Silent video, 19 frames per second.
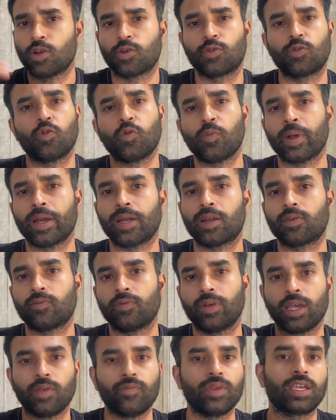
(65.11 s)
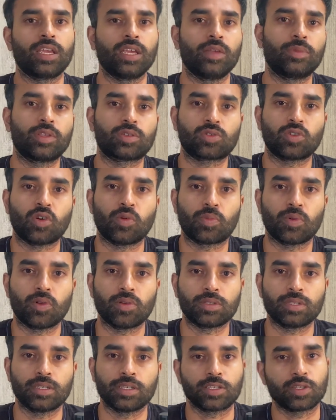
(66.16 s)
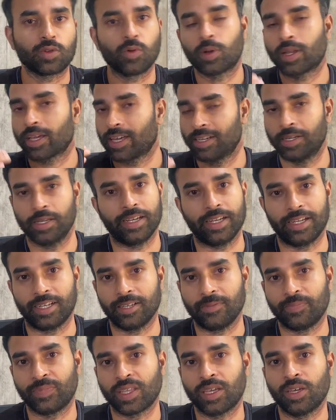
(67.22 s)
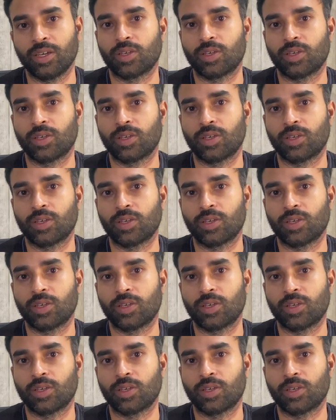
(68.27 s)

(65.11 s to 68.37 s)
no matter where we keep the stop loss, it's going to get hit.